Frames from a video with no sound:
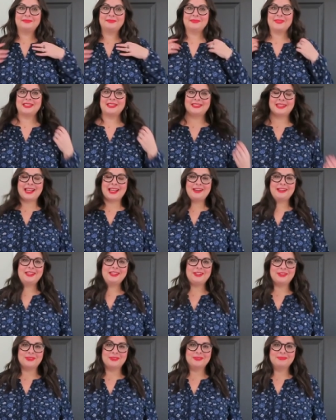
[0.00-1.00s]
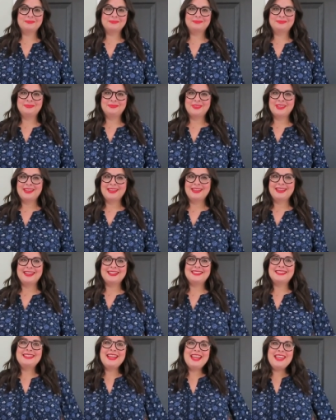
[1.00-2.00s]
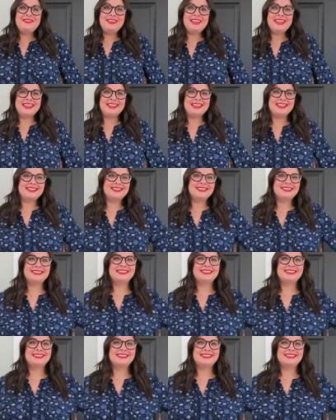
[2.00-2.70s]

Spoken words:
That's kind of cute. It's navy.